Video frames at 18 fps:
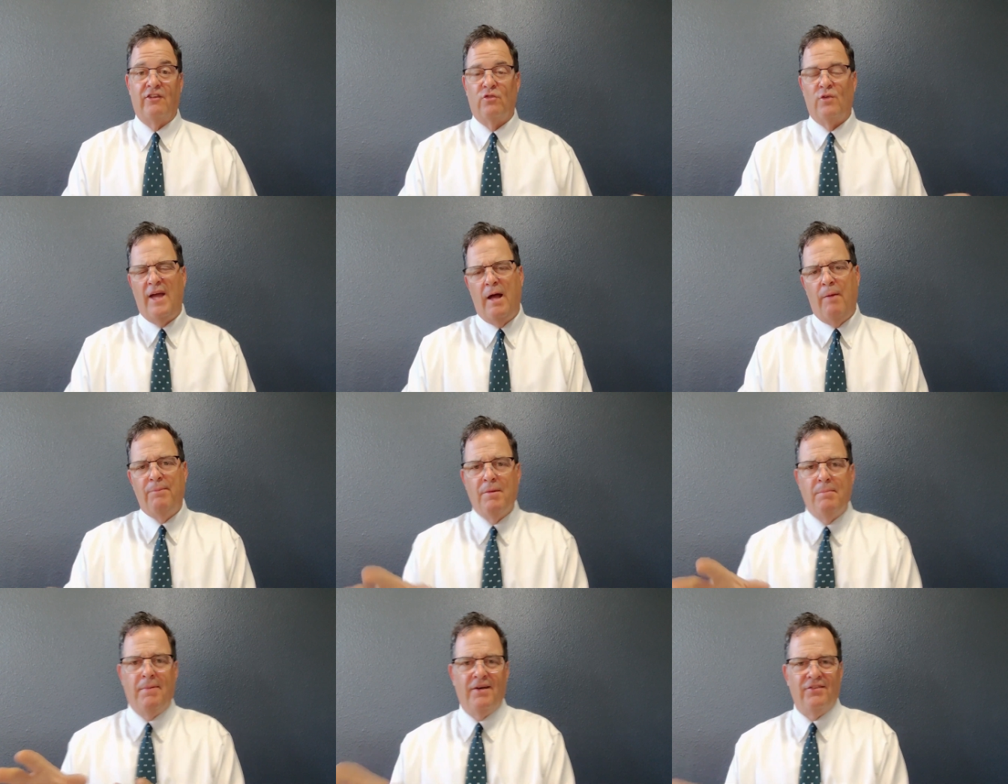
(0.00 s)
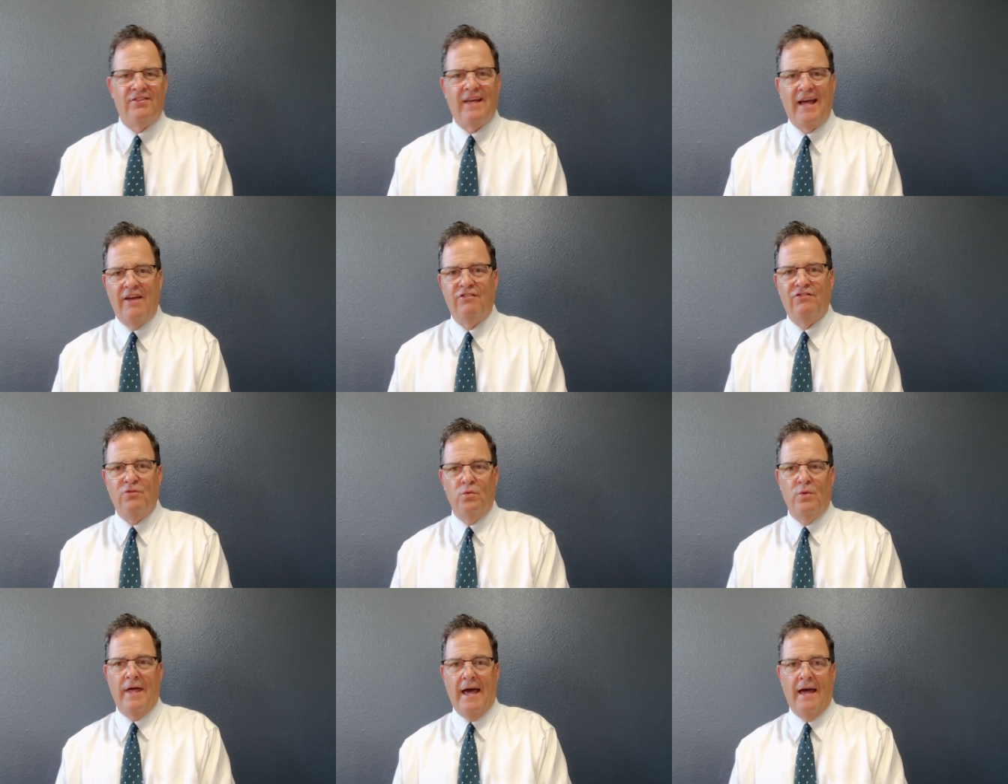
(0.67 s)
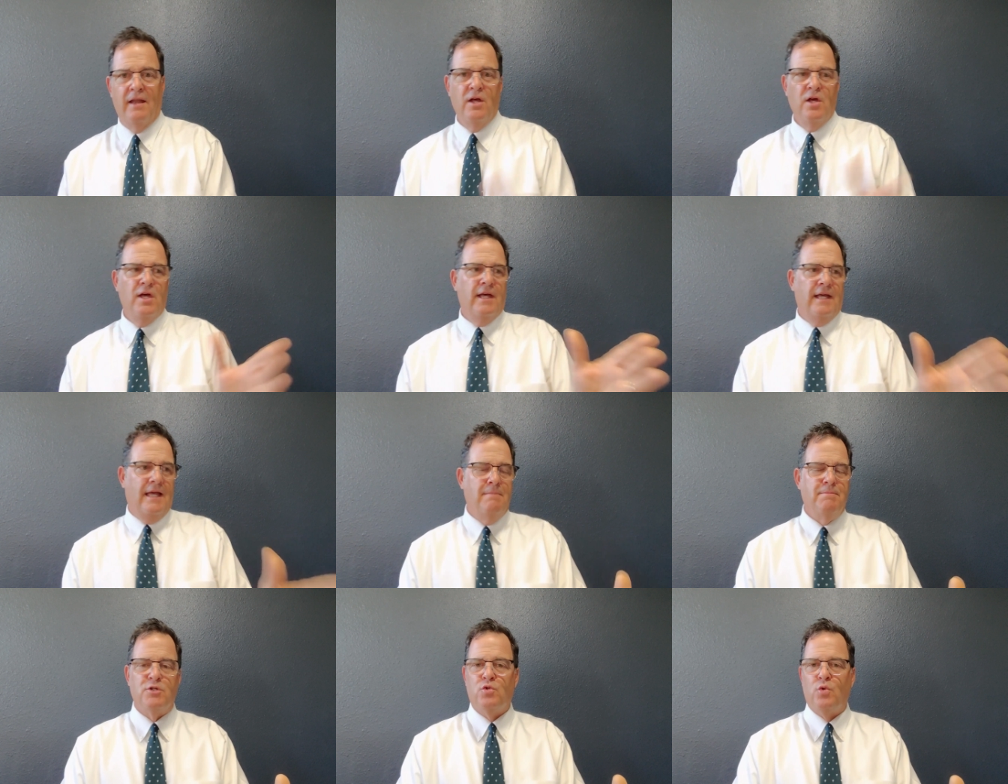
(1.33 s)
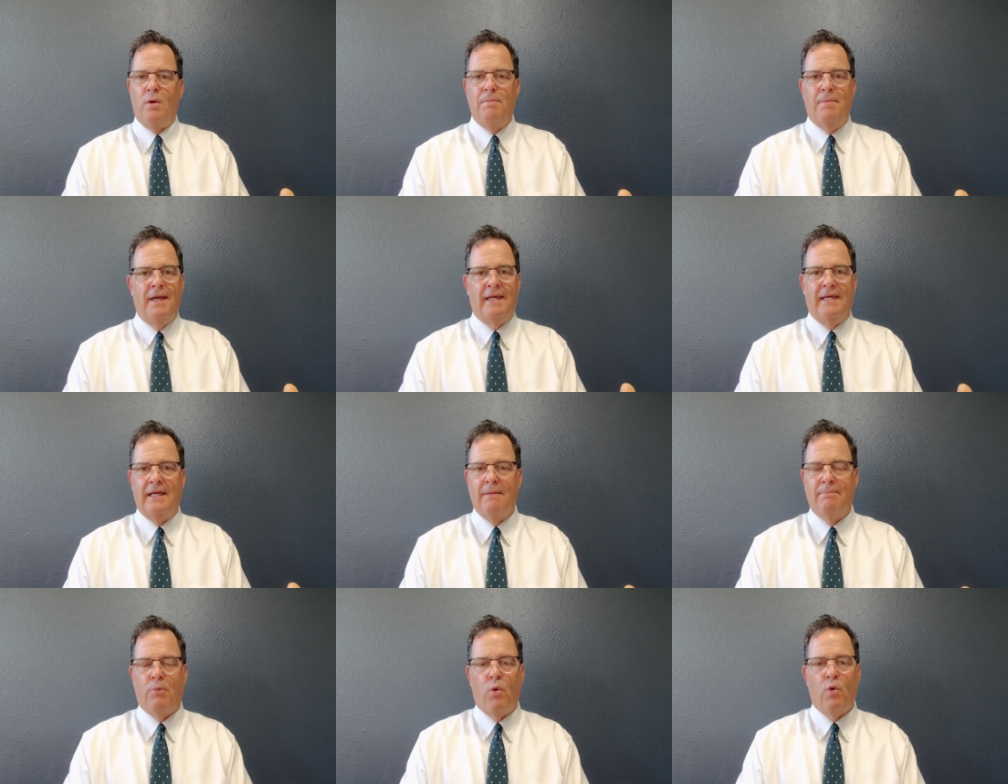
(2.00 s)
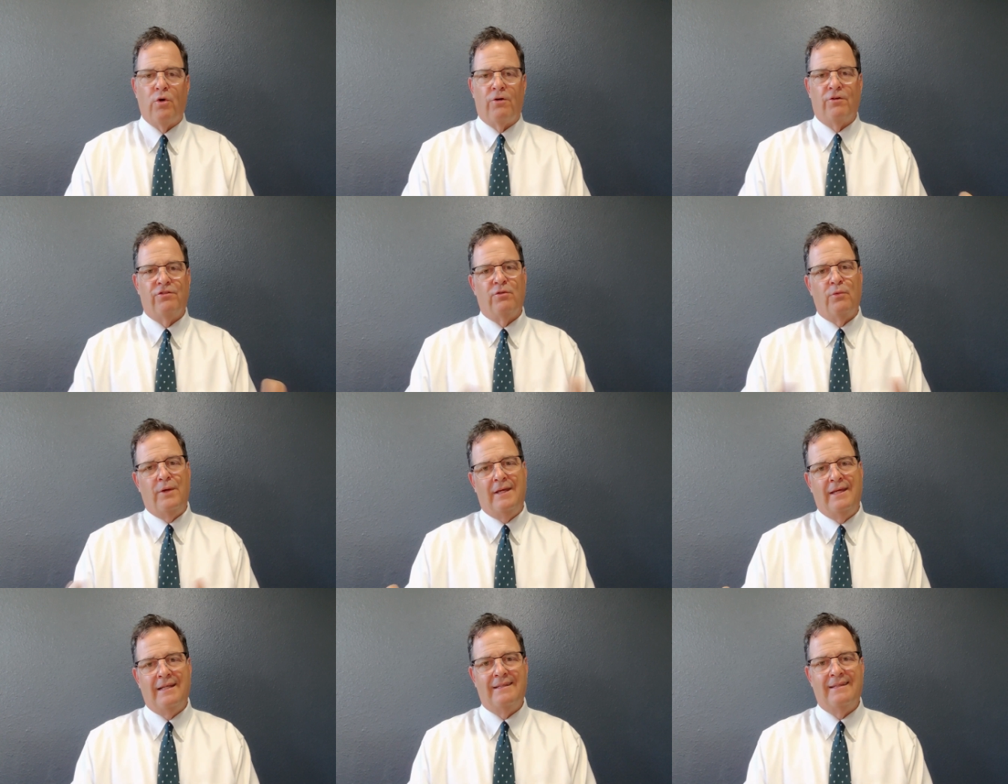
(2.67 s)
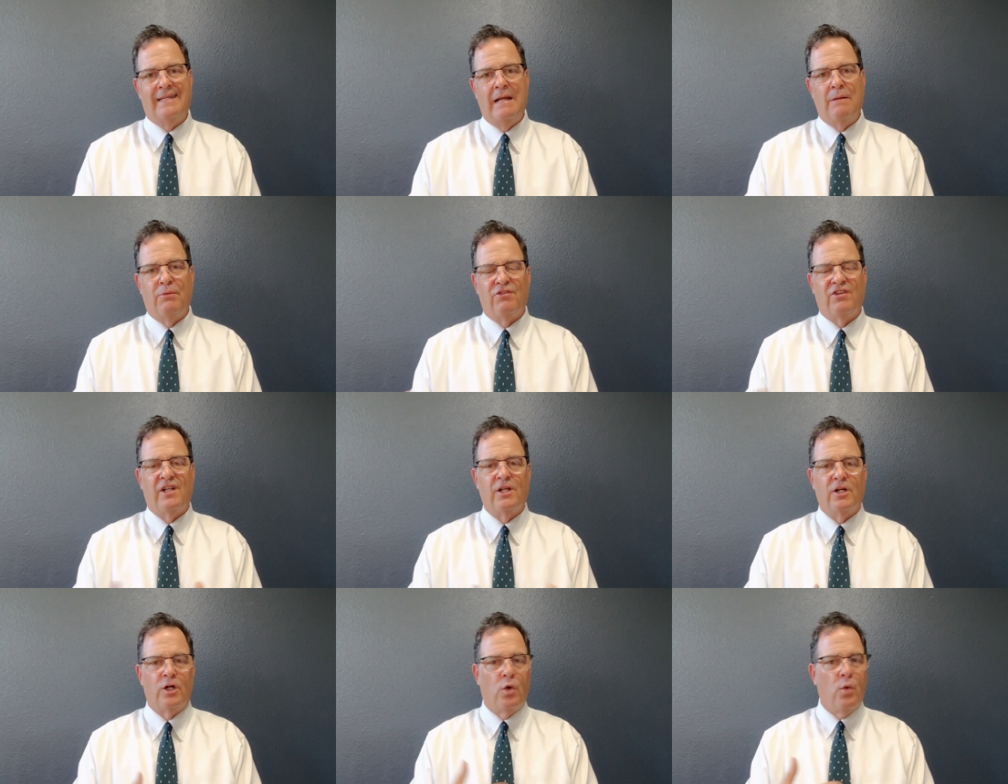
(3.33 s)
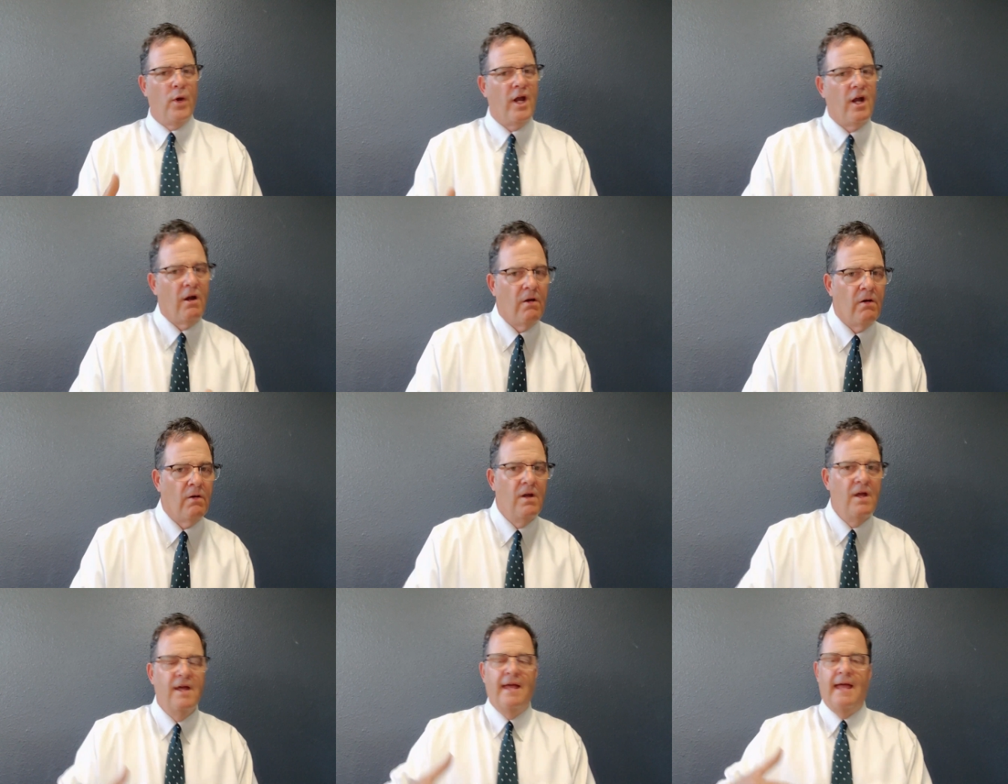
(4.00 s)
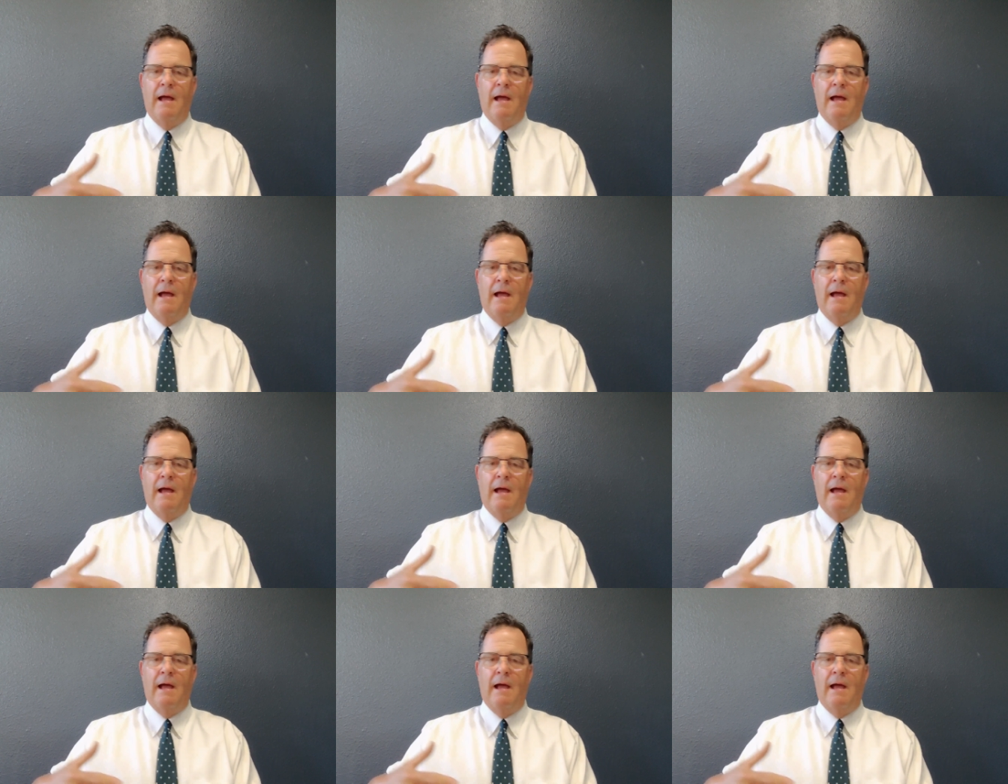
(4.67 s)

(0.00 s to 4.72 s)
So I helped the bus guys do that in between picking up orders so we could get the tables cleared quicker